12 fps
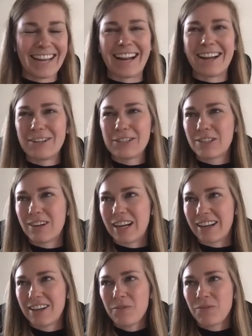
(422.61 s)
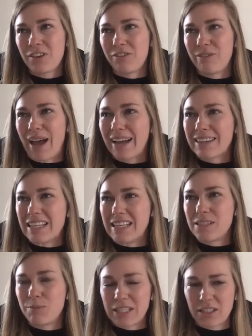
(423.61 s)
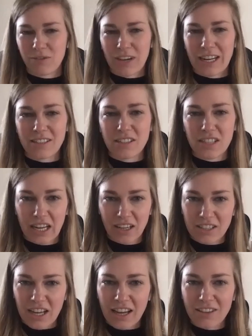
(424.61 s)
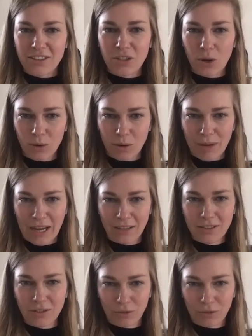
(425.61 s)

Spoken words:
And I also, the fact that they specified sanitized yoga mats